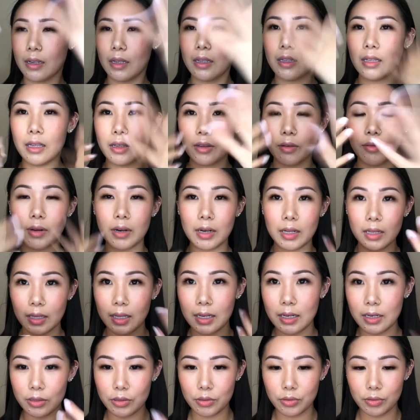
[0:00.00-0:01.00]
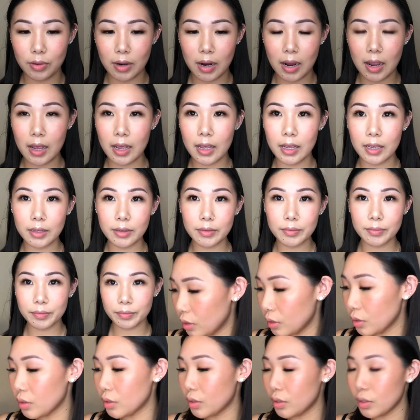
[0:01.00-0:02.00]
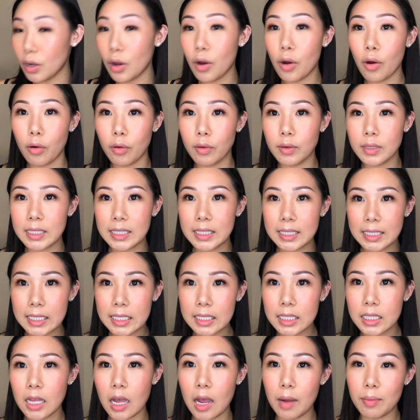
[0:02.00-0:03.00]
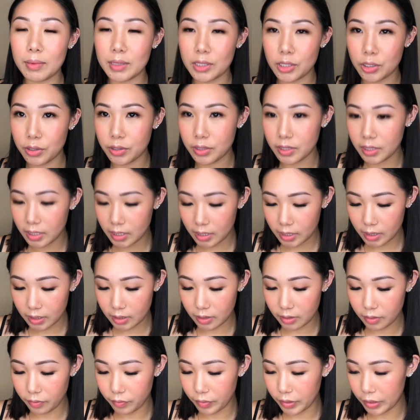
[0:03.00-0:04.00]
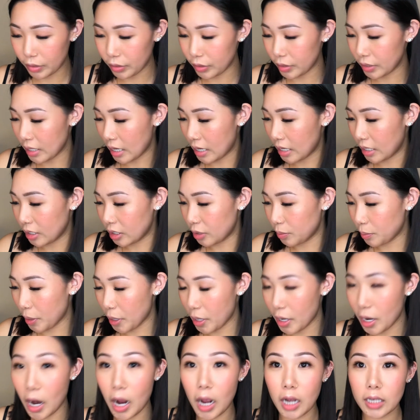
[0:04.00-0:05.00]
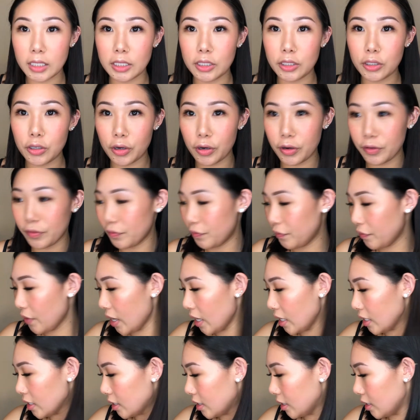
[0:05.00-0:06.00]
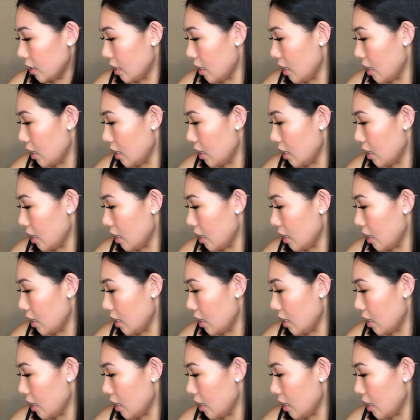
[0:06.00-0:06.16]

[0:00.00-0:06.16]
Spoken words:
and then you want to let it dry. So seize the opportunity with your setting spray on your face.